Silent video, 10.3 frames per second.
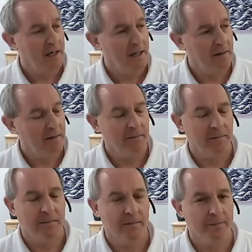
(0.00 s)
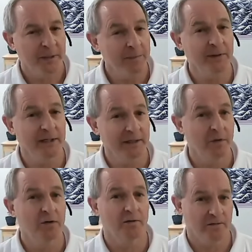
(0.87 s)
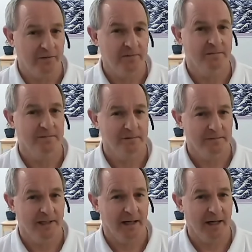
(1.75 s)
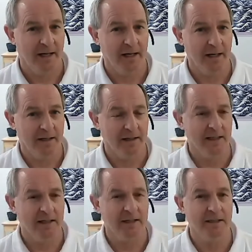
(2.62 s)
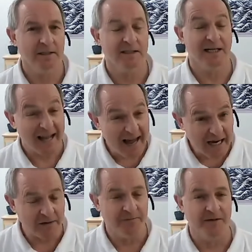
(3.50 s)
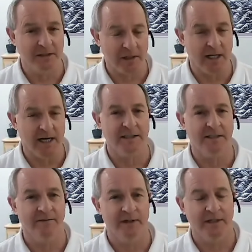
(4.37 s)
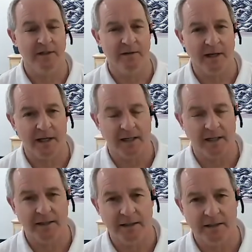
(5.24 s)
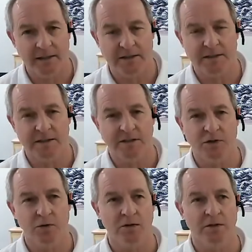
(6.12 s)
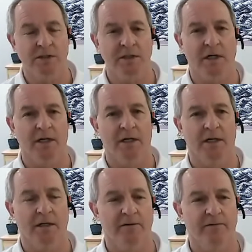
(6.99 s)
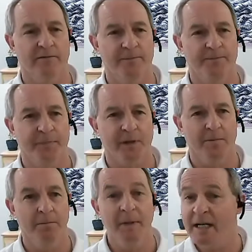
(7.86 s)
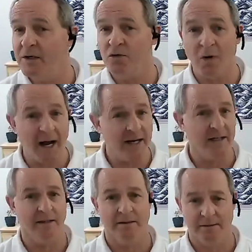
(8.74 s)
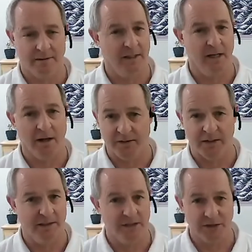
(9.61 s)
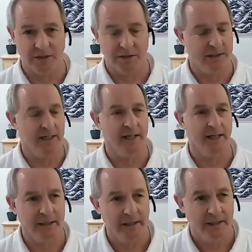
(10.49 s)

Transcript: Uh, people need to move. And it is the lack of physical activity that is the source of many chronic health conditions that